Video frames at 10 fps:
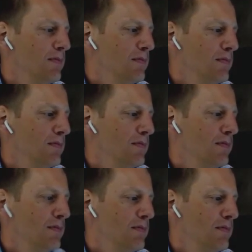
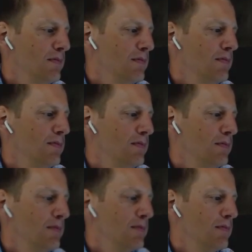
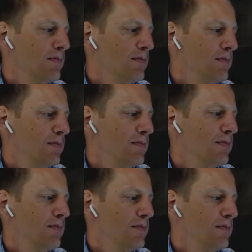
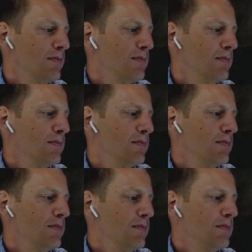
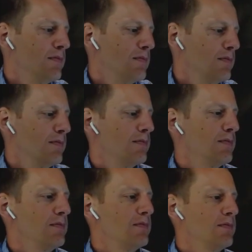
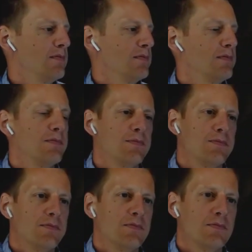
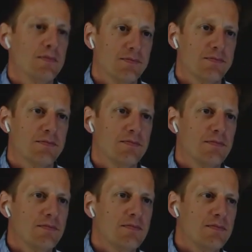
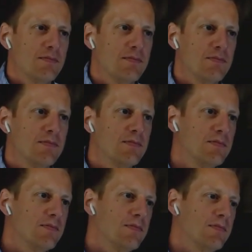
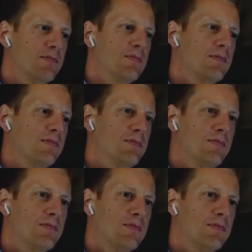(not speaking)